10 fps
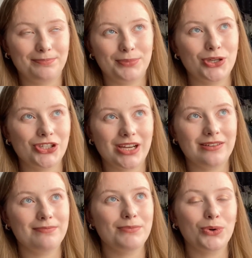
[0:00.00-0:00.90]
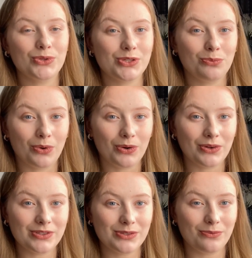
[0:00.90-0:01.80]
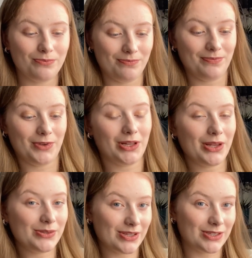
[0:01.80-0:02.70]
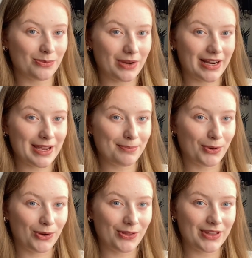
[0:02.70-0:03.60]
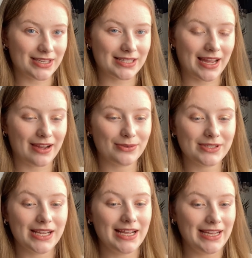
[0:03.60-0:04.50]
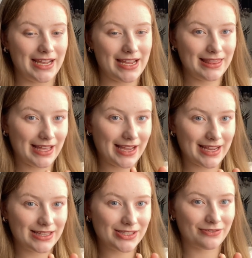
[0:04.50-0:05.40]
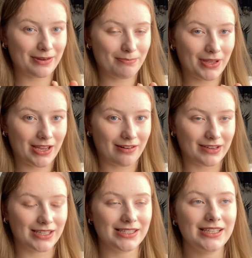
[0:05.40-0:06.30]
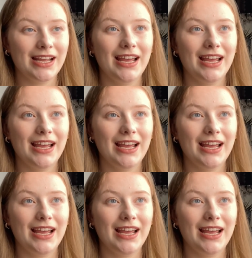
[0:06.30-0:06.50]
pushing more towards closer to when I bought this house, in that interim period,